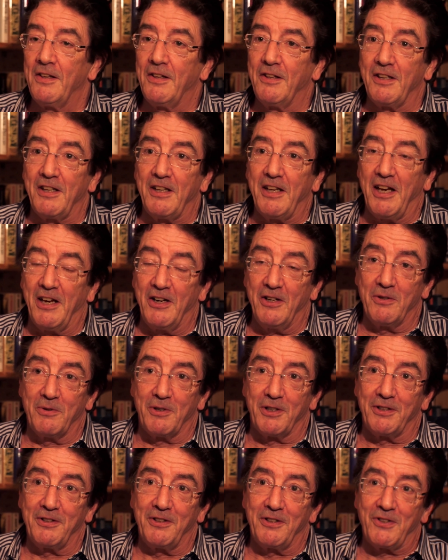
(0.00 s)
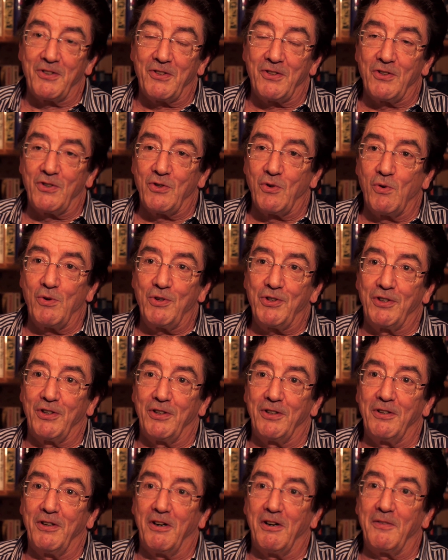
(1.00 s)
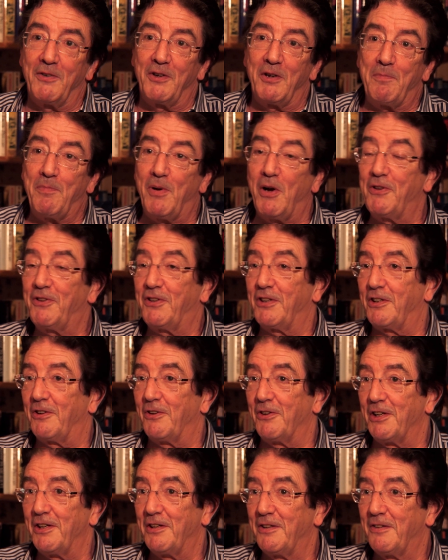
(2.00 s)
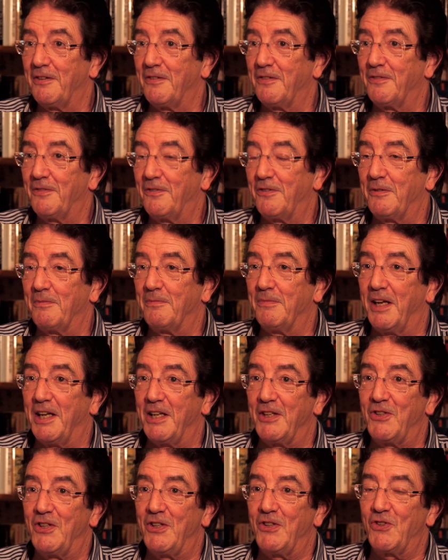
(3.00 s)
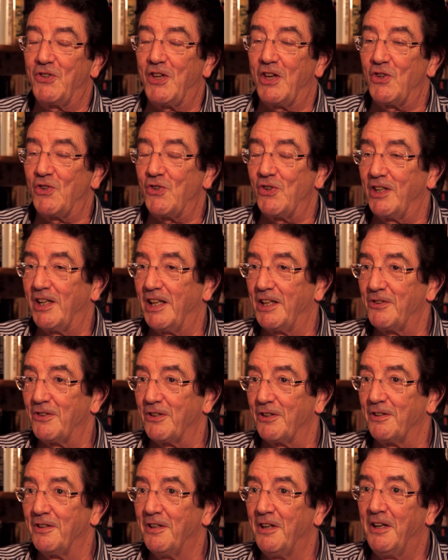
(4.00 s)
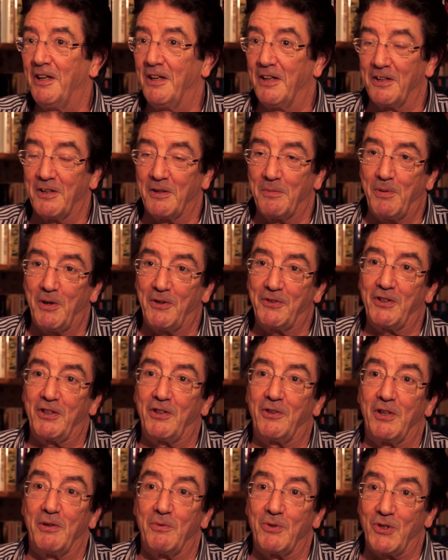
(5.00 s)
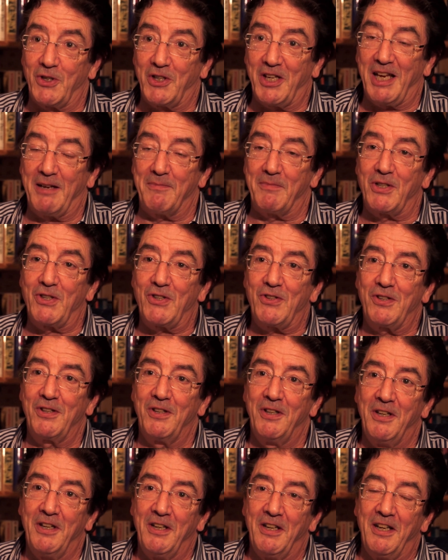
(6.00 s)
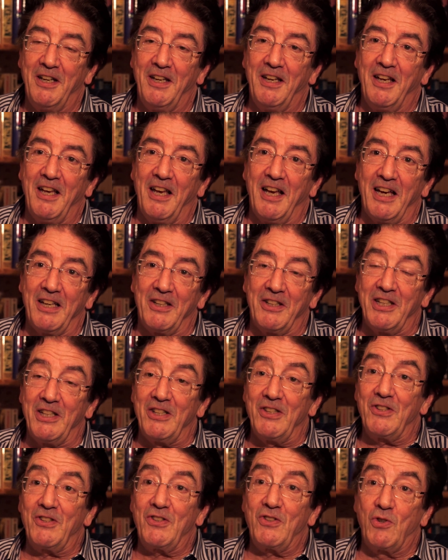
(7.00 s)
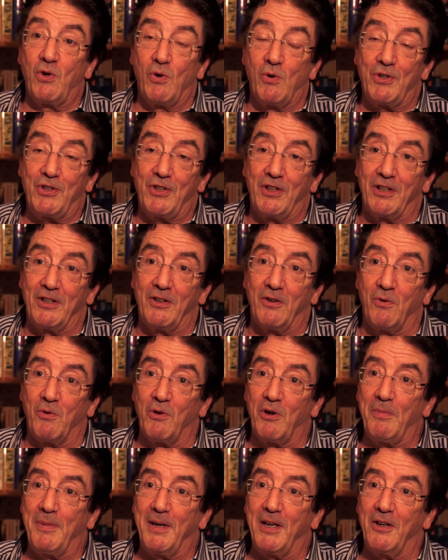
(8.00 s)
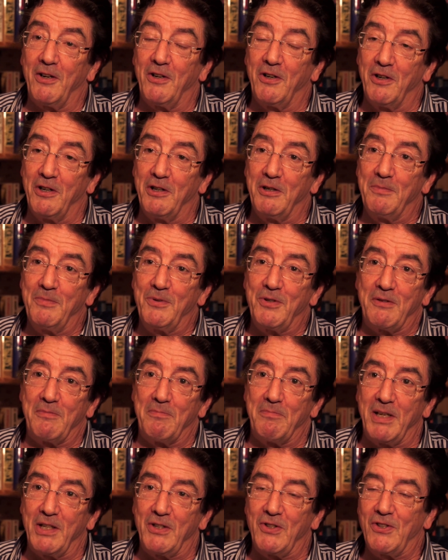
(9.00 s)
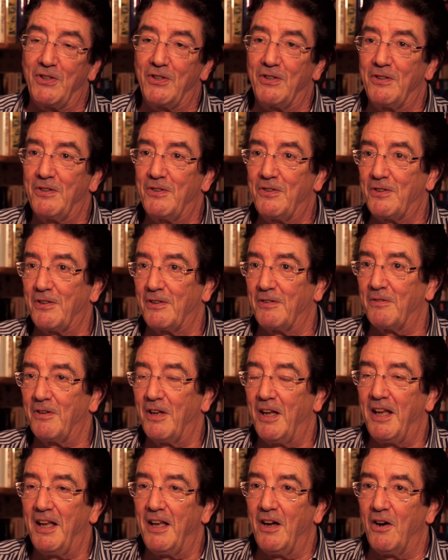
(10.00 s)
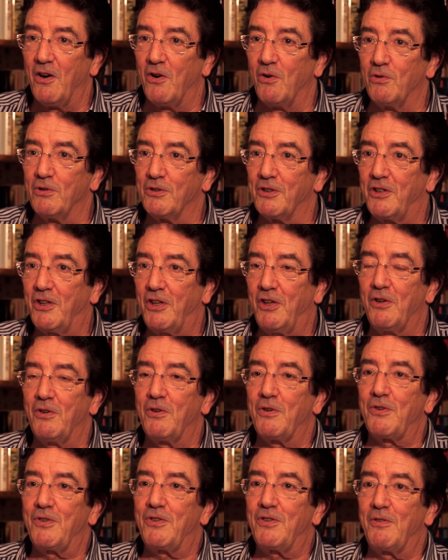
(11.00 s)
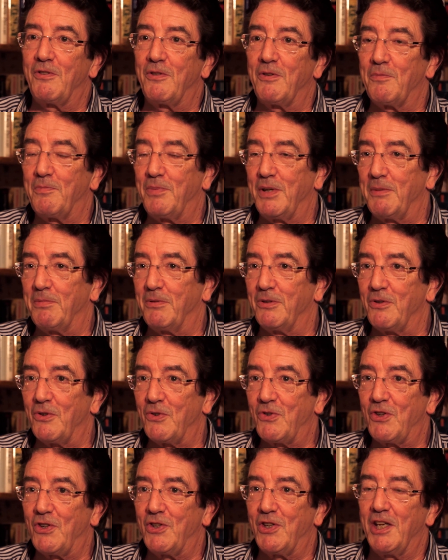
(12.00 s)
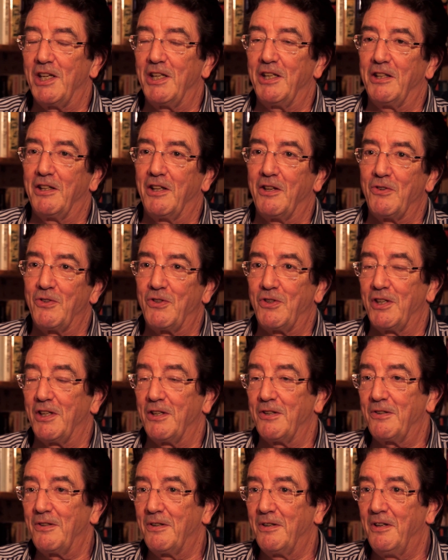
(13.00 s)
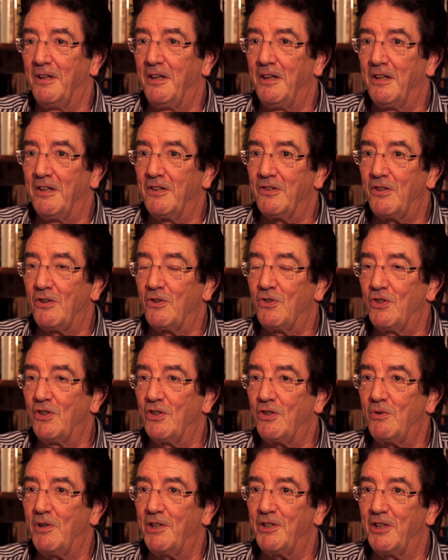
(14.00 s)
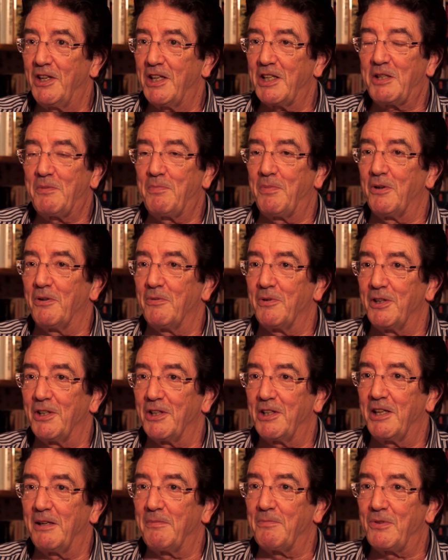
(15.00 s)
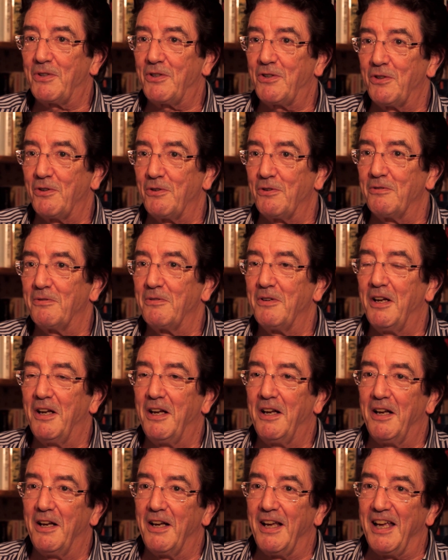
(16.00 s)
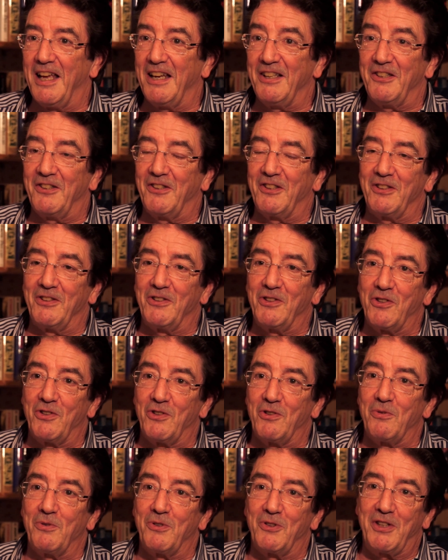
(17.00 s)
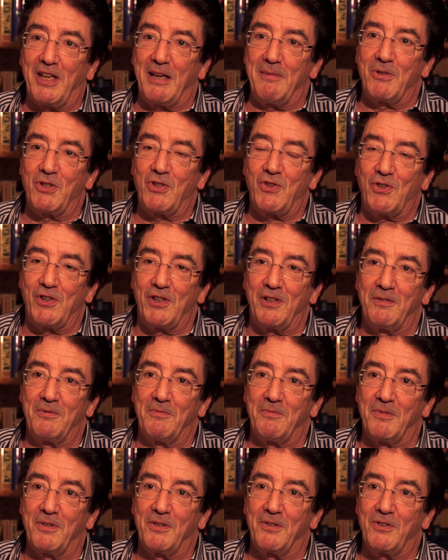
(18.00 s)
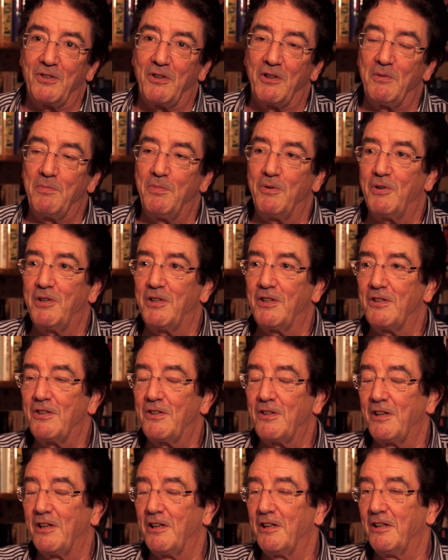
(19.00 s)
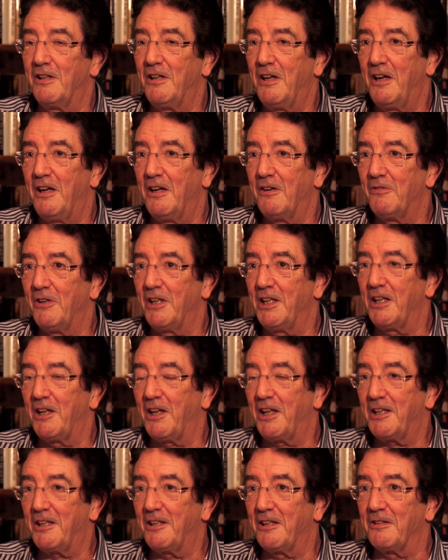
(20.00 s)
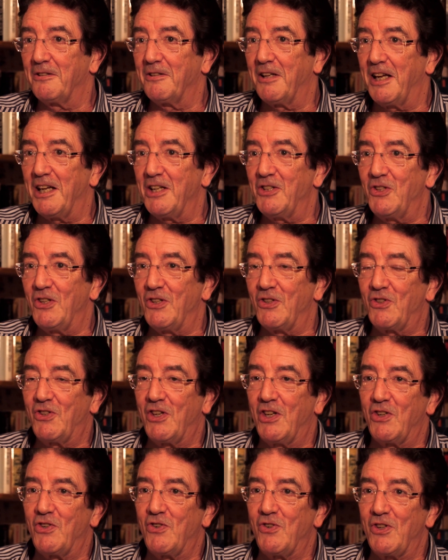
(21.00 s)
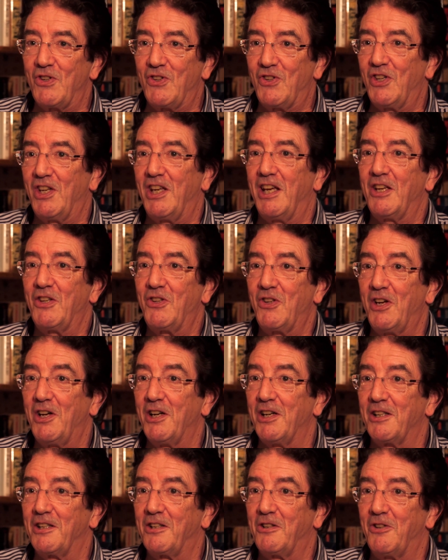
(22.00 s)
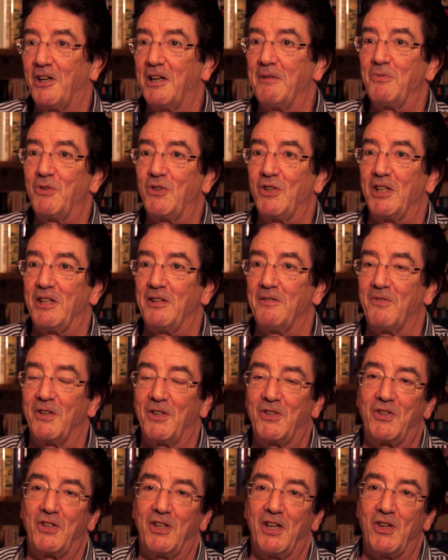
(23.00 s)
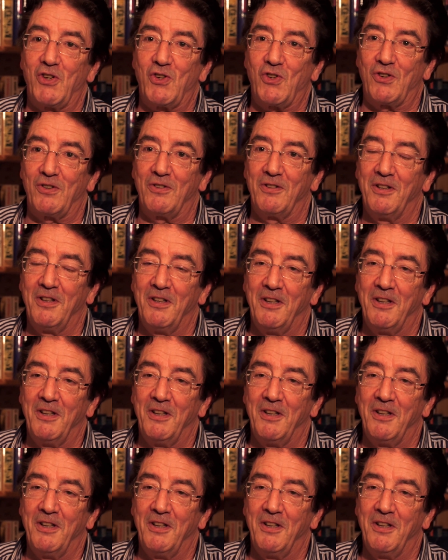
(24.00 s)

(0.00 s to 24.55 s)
The heroine is the daughter of an apothecary from 18th century London. An apothecary was a chemist, and he's taught her all about herbs and medicines and all the cures that people used to take in those days. So she's quite an expert when it comes to anything to do with chemistry. So the book is really like an 18th century CSI, crime scene investigation.